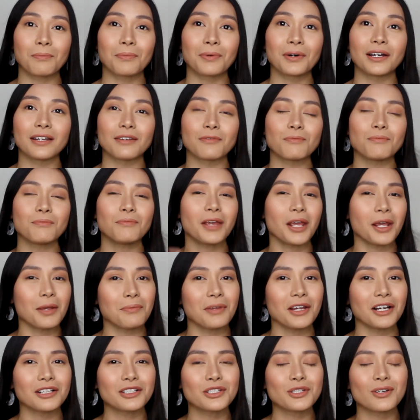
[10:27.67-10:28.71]
but
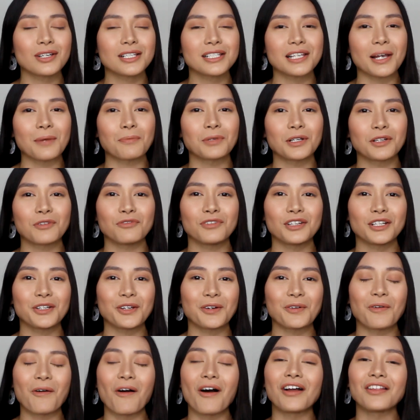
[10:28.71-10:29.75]
maybe I'll do a separate
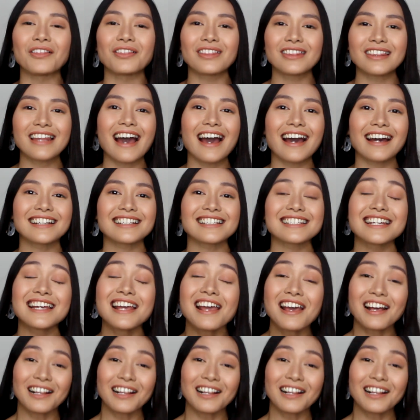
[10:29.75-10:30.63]
video on that.